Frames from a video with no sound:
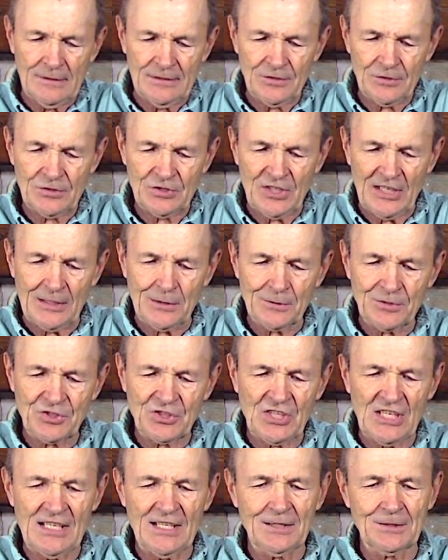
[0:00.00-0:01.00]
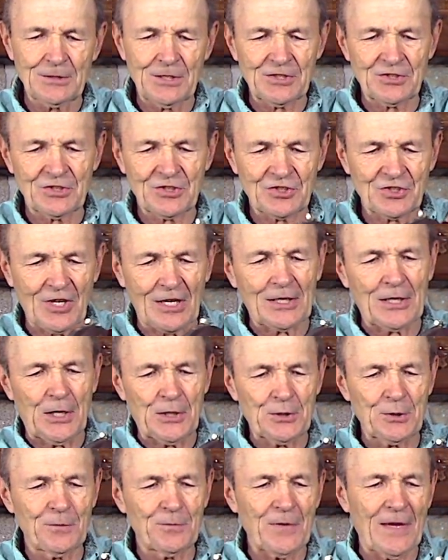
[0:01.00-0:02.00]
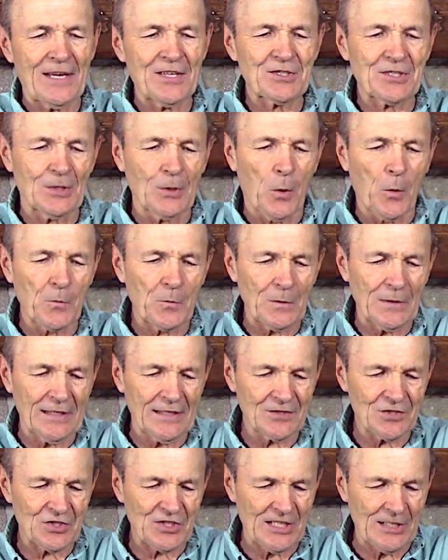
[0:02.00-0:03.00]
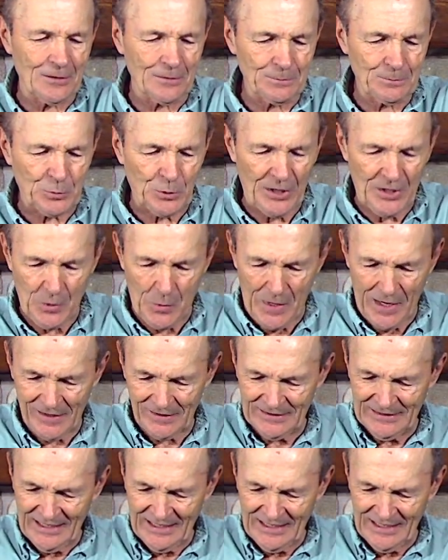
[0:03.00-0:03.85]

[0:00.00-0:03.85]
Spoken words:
Single seal just stuck on your face and hopefully it's sealed pretty well.